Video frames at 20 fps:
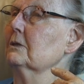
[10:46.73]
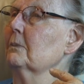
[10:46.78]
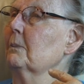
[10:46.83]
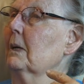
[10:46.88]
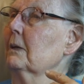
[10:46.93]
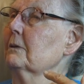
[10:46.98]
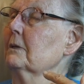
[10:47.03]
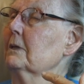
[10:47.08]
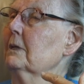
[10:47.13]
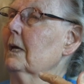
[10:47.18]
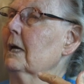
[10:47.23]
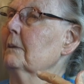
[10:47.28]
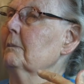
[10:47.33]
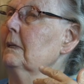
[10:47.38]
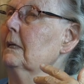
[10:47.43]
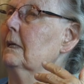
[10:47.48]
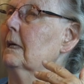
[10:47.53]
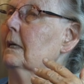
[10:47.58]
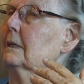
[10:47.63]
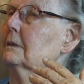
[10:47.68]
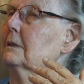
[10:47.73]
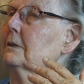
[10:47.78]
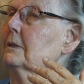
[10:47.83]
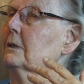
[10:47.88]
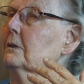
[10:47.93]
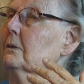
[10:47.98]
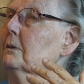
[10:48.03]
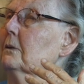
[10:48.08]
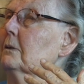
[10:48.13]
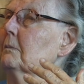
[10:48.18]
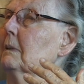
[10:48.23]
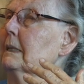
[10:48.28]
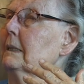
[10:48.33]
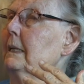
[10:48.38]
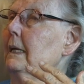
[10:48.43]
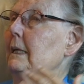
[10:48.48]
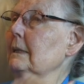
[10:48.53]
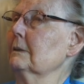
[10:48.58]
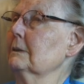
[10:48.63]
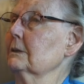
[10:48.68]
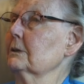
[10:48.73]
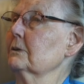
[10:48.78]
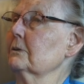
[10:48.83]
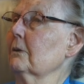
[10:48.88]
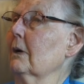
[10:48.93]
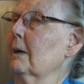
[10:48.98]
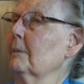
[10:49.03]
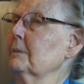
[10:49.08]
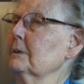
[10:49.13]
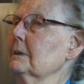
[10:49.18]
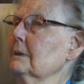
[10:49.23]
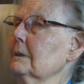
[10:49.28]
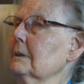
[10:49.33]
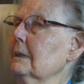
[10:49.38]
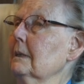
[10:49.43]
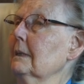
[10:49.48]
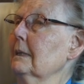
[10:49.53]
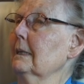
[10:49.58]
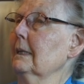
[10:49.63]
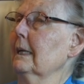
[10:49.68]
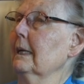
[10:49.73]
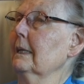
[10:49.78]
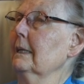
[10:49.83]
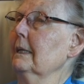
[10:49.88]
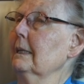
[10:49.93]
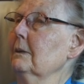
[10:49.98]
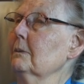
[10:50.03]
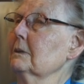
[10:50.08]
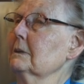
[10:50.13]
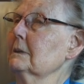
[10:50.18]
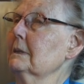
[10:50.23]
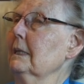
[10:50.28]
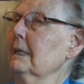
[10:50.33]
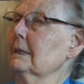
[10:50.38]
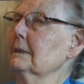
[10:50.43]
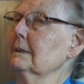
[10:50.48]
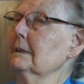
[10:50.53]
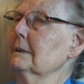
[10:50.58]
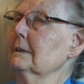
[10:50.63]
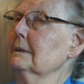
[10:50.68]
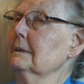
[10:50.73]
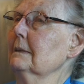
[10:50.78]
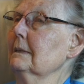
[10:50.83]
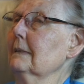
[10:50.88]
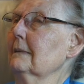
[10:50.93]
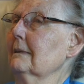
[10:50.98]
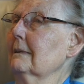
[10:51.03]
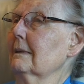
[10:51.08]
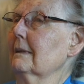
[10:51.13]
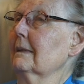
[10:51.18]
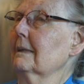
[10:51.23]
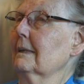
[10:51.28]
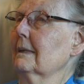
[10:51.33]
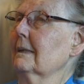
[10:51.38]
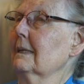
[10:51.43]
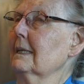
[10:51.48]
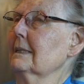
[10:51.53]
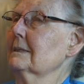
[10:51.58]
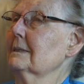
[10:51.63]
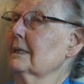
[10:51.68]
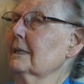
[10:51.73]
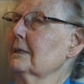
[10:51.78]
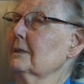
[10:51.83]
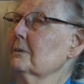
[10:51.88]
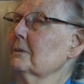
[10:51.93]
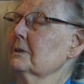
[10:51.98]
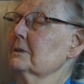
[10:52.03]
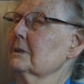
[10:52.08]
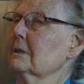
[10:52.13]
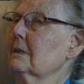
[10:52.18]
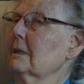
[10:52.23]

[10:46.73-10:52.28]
about the time he got to the door, my dad just dropped, and he was dead. They said it was a